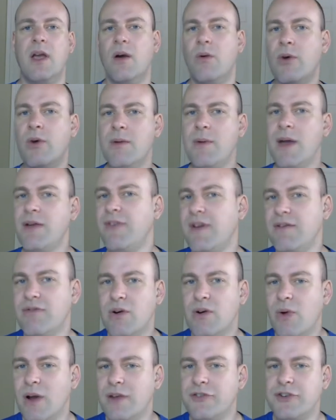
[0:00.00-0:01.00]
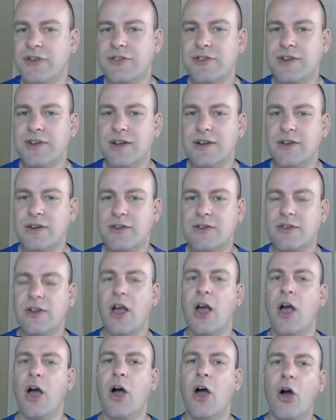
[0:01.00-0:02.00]
One of my favorite questions is,
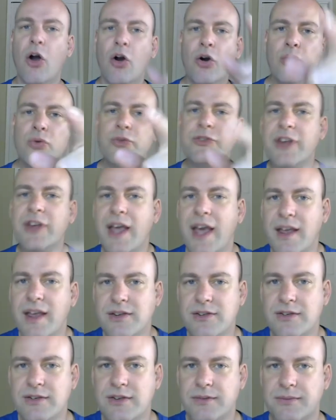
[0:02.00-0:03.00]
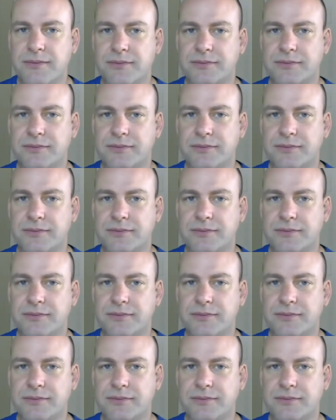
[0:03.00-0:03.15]
who says?